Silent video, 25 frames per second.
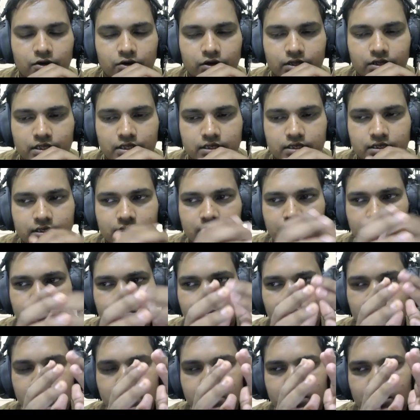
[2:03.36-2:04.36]
or the
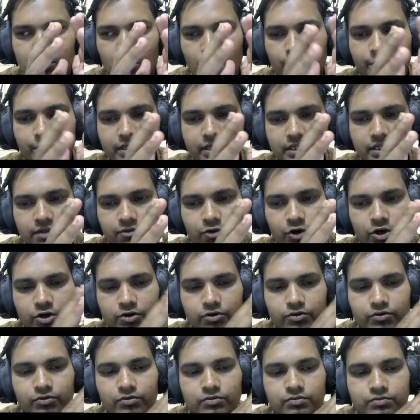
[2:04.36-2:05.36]
topic they want to
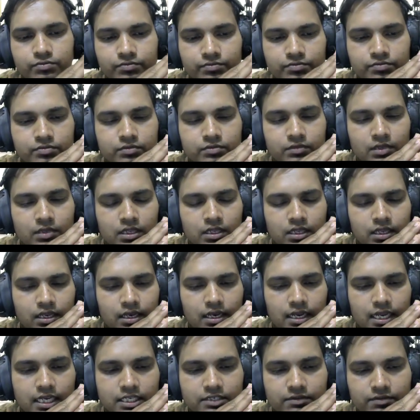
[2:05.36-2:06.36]
do.
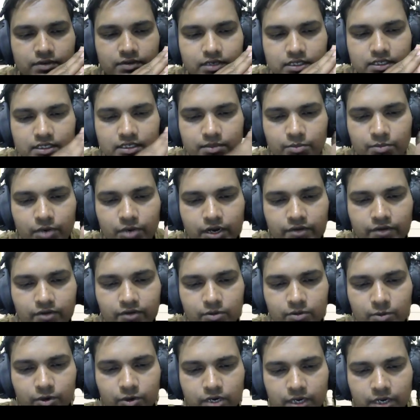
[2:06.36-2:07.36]
Last one is the
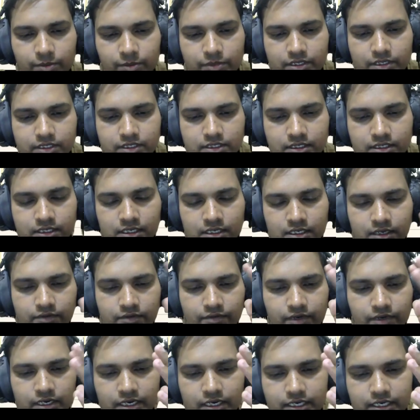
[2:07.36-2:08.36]
platform or admins.
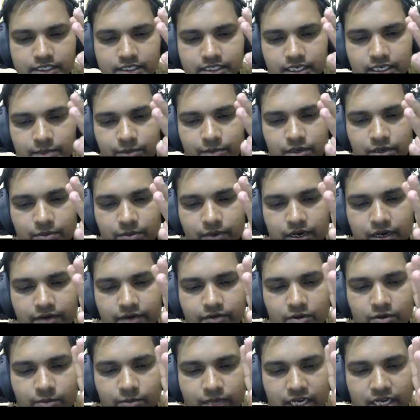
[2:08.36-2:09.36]
We need a stable
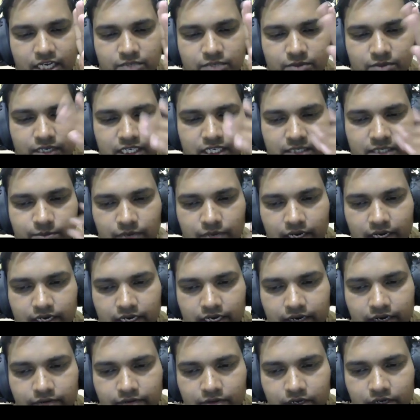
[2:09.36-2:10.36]
platform management despite
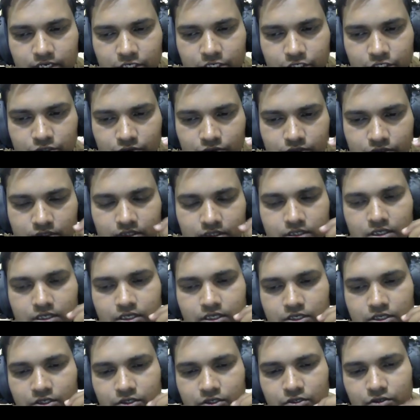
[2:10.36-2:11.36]
network issues.
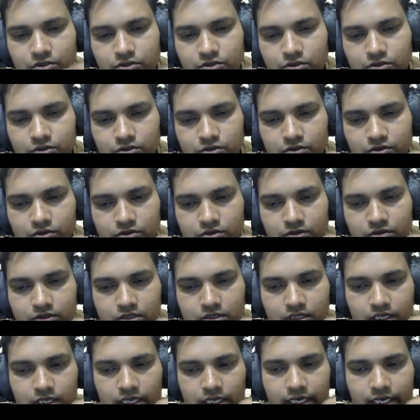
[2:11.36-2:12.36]
So,
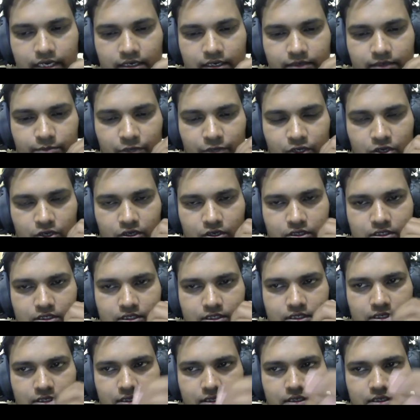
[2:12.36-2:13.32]
because